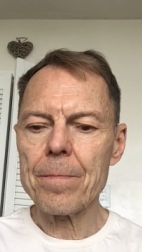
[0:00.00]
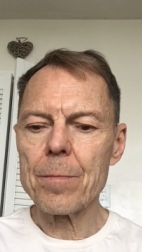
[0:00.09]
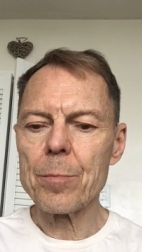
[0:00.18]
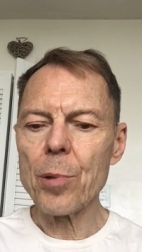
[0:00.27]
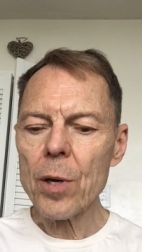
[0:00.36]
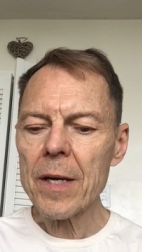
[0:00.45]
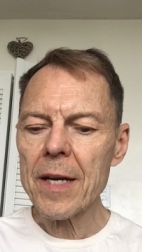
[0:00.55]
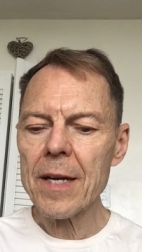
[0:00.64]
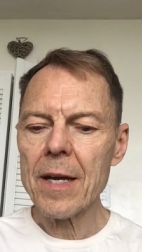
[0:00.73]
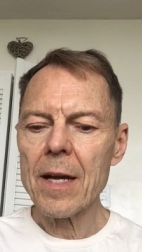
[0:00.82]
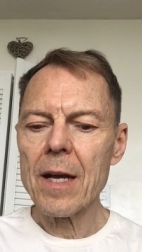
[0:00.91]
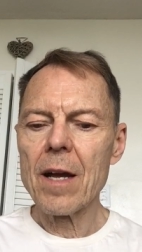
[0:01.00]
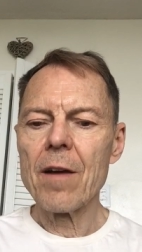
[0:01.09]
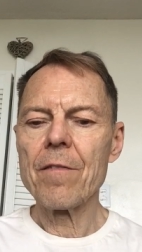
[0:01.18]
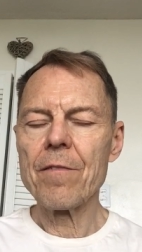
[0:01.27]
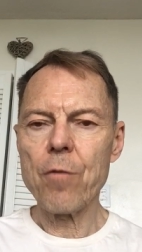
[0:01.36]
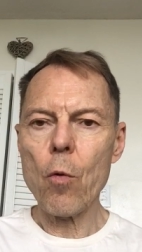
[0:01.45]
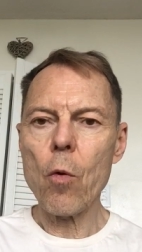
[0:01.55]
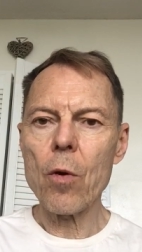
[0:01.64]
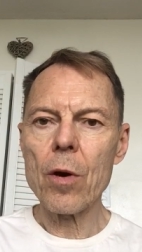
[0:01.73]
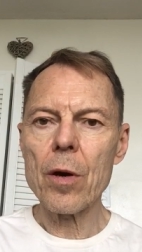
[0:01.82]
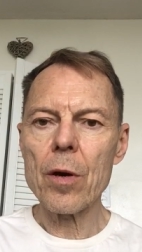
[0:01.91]
book
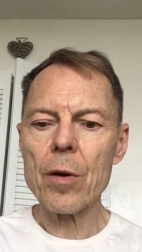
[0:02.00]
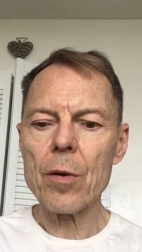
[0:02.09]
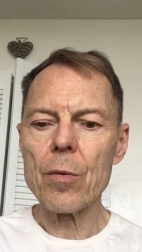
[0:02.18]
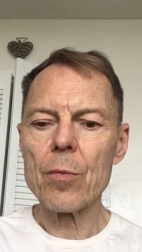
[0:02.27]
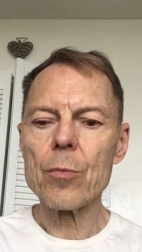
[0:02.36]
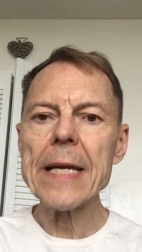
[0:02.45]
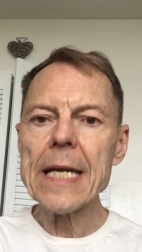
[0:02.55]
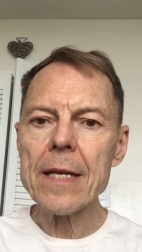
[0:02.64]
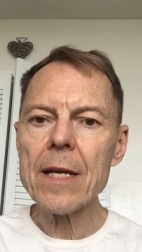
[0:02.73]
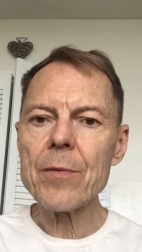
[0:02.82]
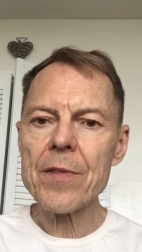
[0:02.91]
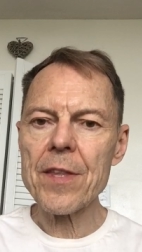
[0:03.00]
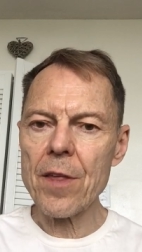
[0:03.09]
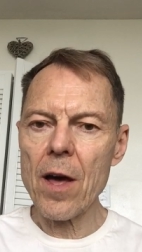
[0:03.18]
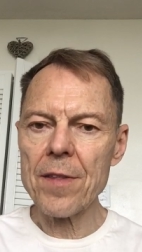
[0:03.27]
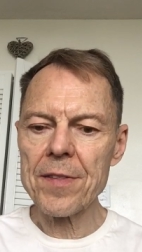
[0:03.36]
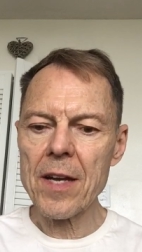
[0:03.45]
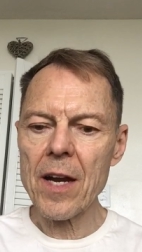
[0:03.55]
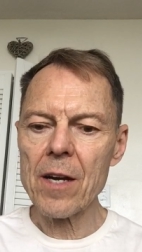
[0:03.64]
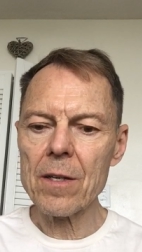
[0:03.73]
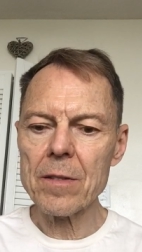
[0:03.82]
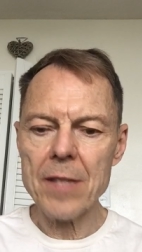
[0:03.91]
for reading with the Thoth
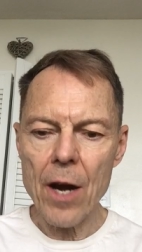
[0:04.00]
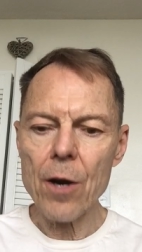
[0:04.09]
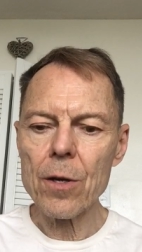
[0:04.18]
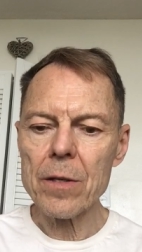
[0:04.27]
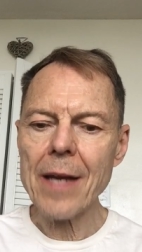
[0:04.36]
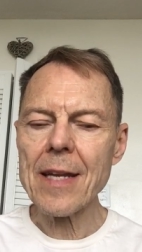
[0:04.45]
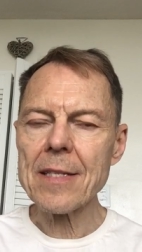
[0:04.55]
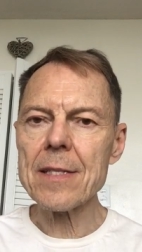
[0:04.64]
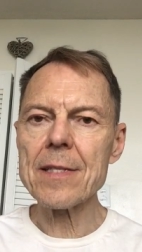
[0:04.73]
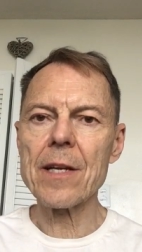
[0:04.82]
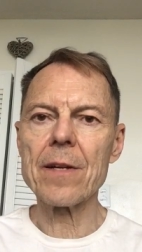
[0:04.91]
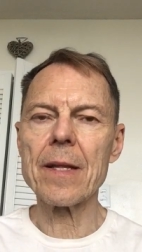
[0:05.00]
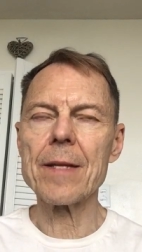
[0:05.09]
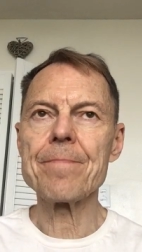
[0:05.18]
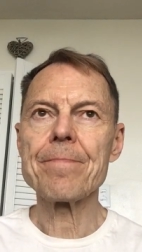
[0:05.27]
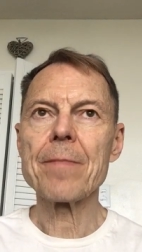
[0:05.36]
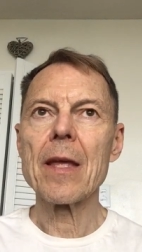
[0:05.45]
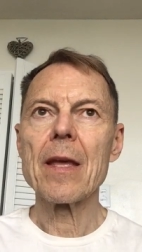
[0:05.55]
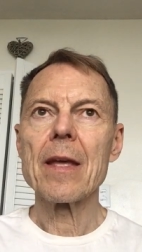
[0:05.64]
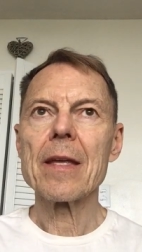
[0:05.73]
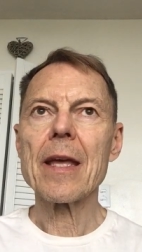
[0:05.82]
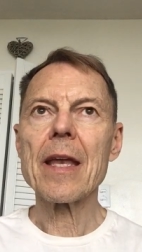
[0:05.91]
Tarot, not necessarily
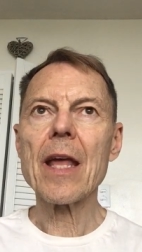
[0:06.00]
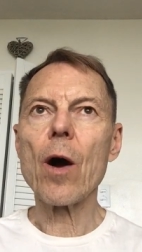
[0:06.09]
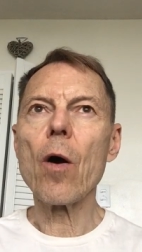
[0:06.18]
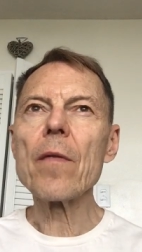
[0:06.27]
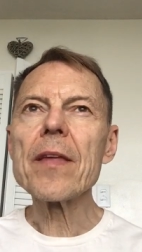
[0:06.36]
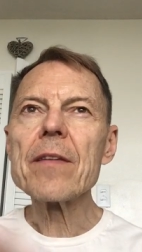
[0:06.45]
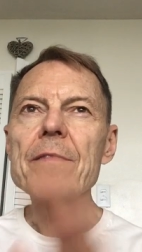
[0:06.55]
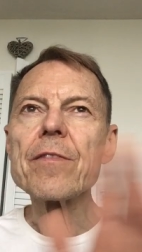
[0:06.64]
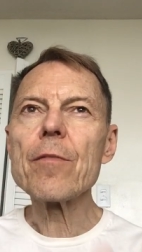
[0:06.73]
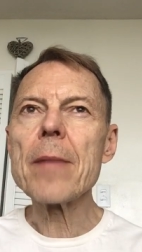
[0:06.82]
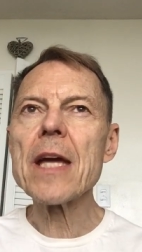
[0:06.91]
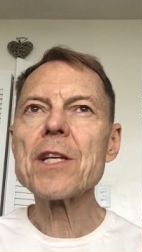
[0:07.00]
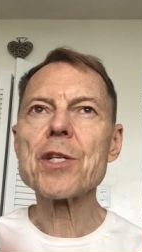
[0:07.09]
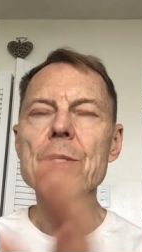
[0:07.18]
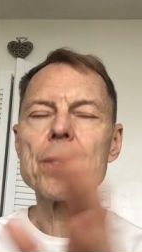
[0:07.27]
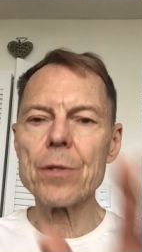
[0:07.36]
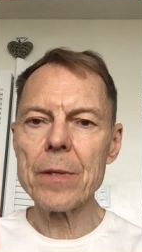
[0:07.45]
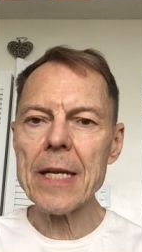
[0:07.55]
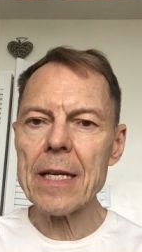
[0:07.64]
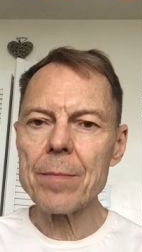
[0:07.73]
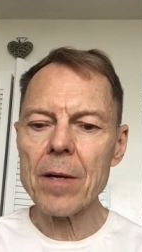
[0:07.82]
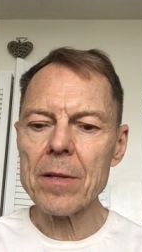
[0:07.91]
getting all the information you need
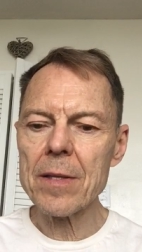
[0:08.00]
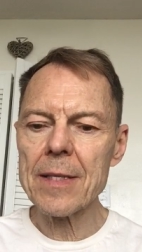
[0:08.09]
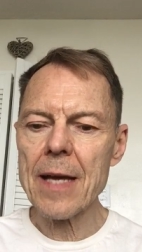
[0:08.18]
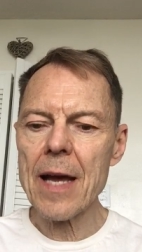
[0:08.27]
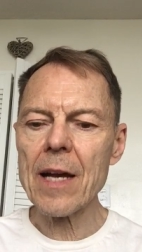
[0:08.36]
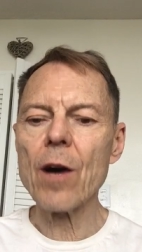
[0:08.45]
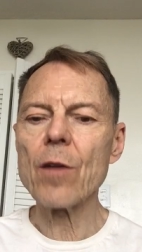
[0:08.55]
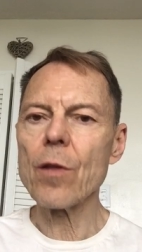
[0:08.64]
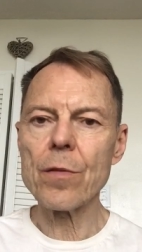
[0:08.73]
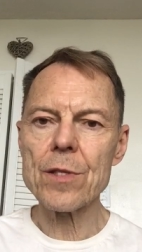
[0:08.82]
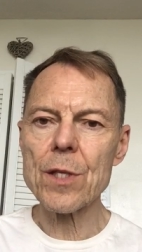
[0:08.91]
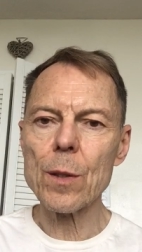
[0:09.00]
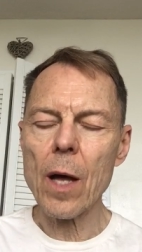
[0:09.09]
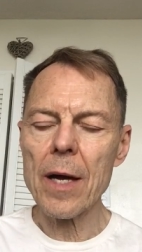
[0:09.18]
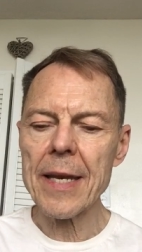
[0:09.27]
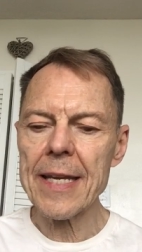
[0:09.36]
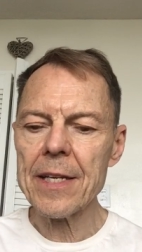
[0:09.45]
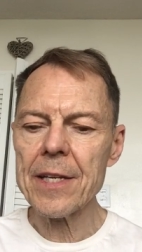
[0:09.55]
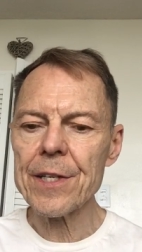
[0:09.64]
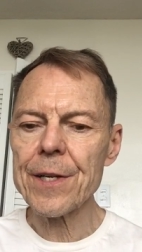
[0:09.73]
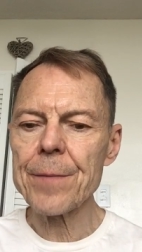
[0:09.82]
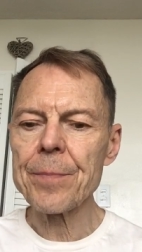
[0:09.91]
about the deck, although there's a lot in
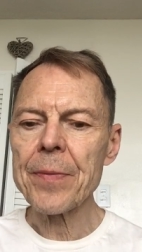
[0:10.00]
here.